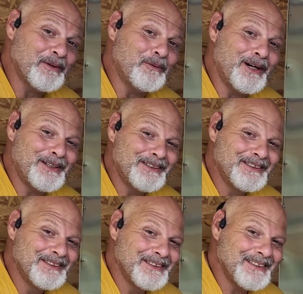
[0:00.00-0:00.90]
on the wall.
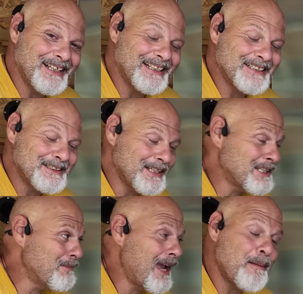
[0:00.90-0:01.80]
Like it,
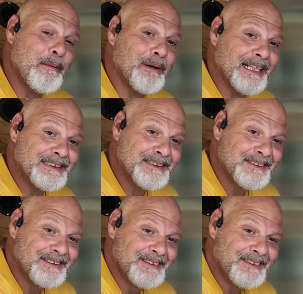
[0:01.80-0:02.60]
it's my happy place.